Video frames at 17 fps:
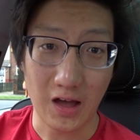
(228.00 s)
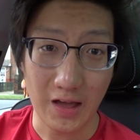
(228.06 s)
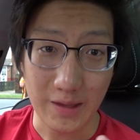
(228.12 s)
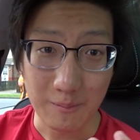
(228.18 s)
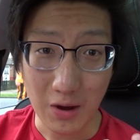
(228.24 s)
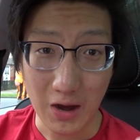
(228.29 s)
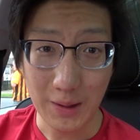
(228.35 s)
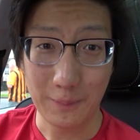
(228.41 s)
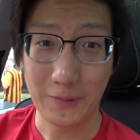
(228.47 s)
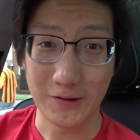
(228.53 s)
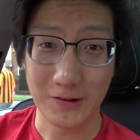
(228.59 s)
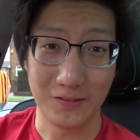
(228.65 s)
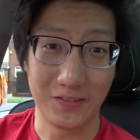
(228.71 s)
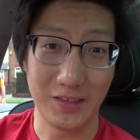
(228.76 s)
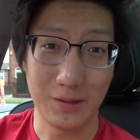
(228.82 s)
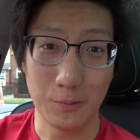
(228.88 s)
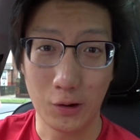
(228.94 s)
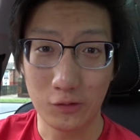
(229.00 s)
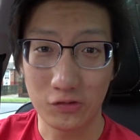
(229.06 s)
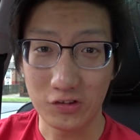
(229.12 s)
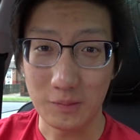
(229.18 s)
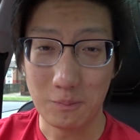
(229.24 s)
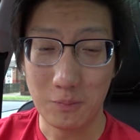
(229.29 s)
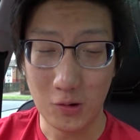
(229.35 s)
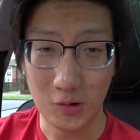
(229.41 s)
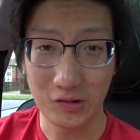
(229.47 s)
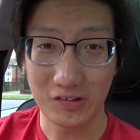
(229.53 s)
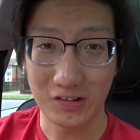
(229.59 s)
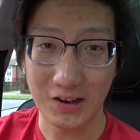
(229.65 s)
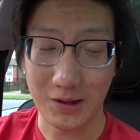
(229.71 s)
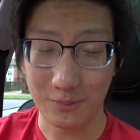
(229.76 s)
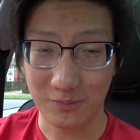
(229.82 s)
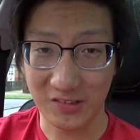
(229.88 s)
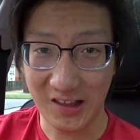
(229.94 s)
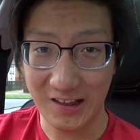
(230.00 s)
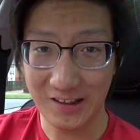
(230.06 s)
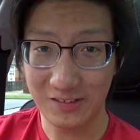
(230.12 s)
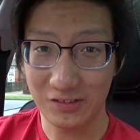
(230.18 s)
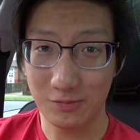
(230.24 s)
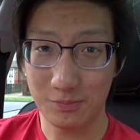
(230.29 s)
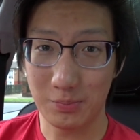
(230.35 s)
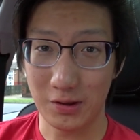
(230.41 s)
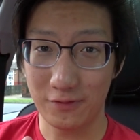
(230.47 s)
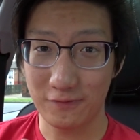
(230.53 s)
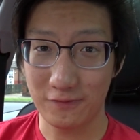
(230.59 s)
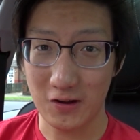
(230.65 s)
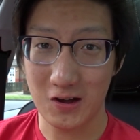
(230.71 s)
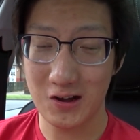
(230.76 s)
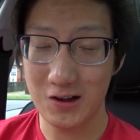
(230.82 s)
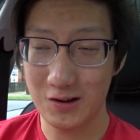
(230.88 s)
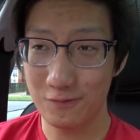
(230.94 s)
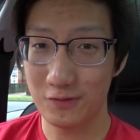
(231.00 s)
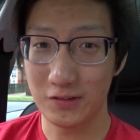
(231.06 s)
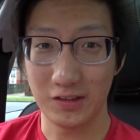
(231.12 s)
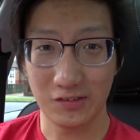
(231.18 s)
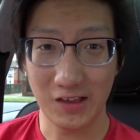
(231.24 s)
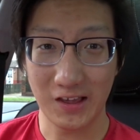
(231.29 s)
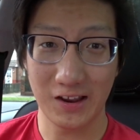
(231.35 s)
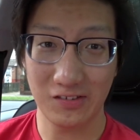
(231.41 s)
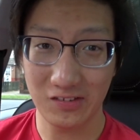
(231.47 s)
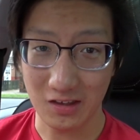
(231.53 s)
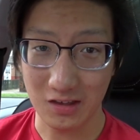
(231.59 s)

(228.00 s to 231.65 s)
in my opinion, the most important updates by far for the ZS